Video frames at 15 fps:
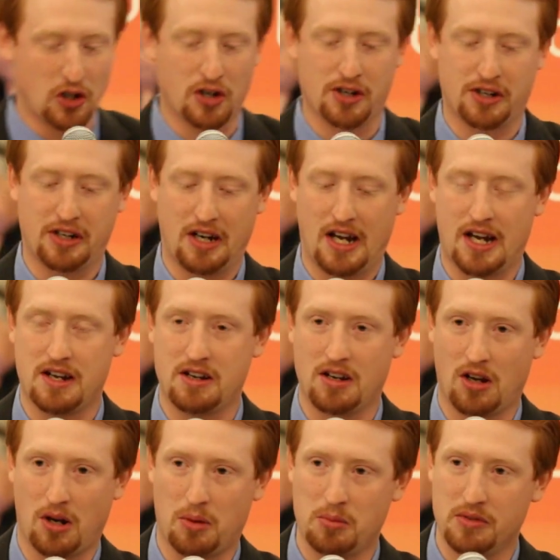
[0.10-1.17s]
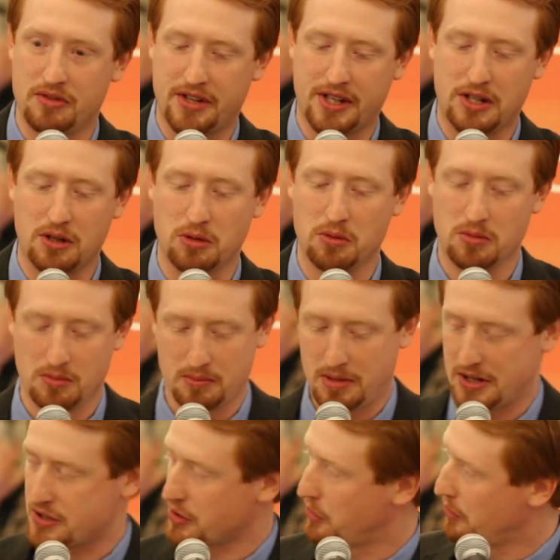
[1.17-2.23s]
Clark, and thank you,
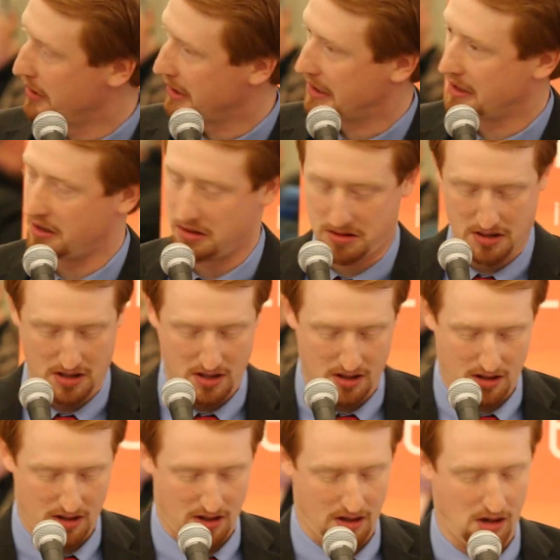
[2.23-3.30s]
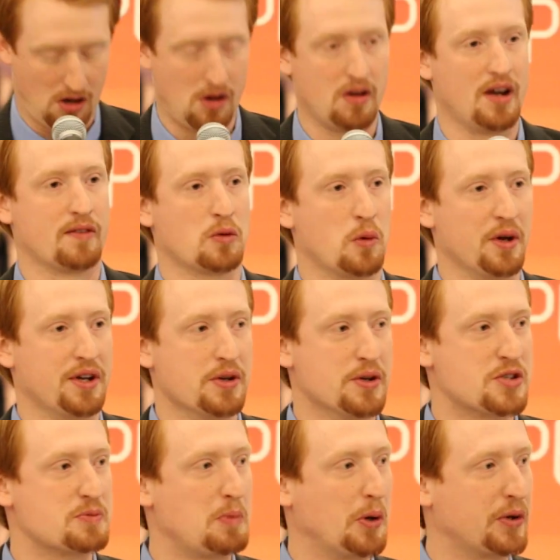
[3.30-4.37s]
Pastor Quick, and everyone
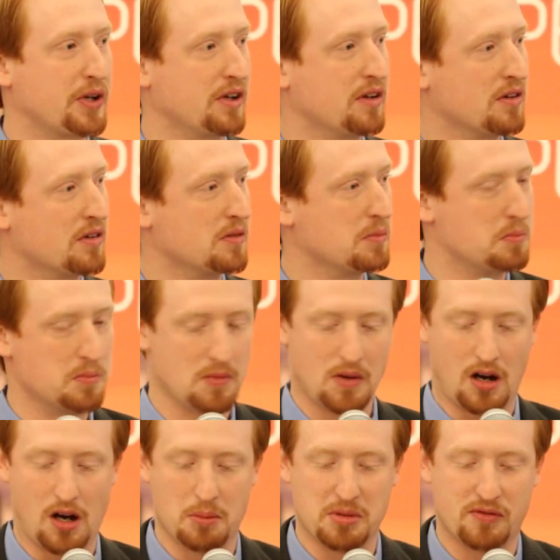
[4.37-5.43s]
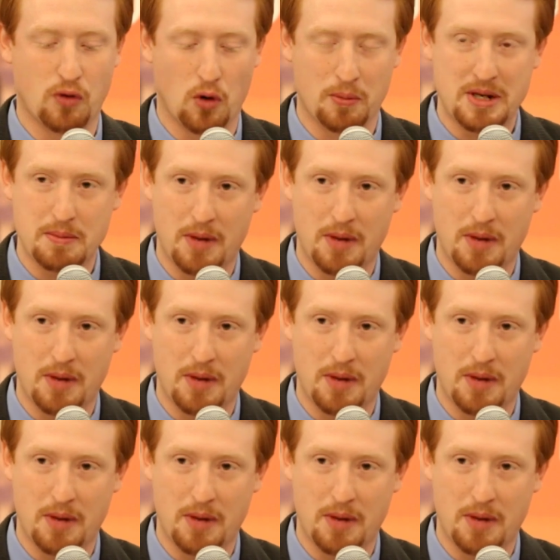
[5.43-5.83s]
who's spoken before me.